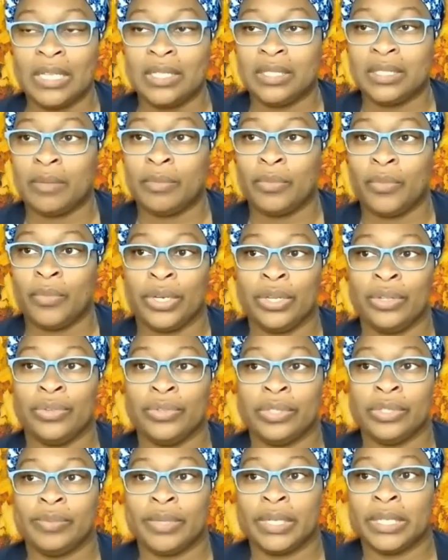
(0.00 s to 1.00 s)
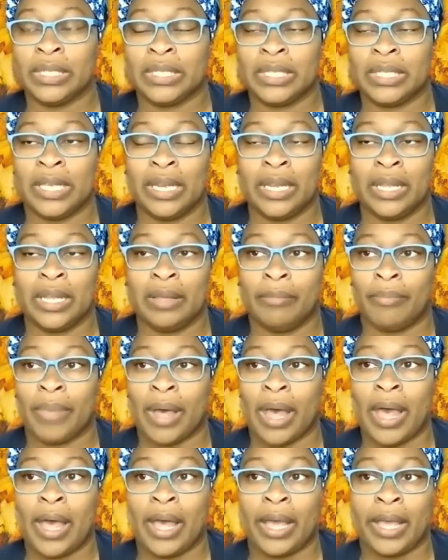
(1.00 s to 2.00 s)
someone who's been getting
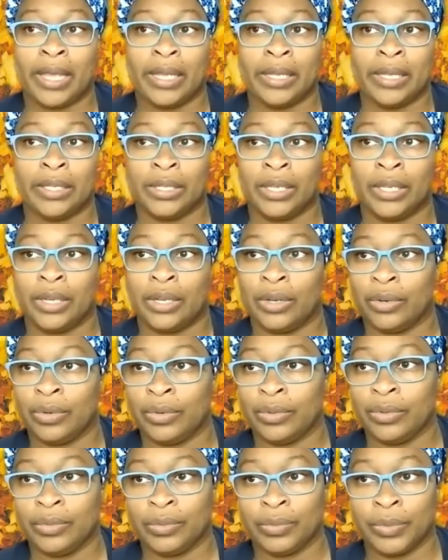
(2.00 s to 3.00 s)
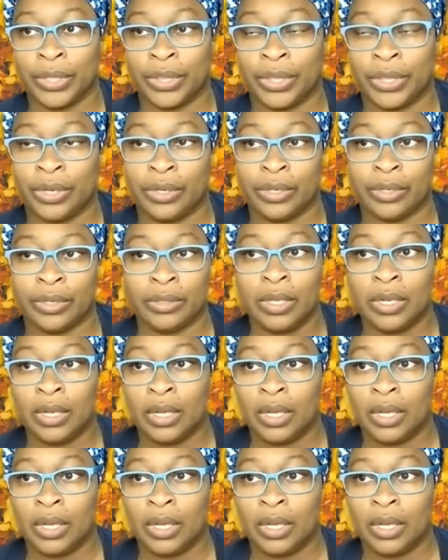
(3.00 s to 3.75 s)
by, you know, with their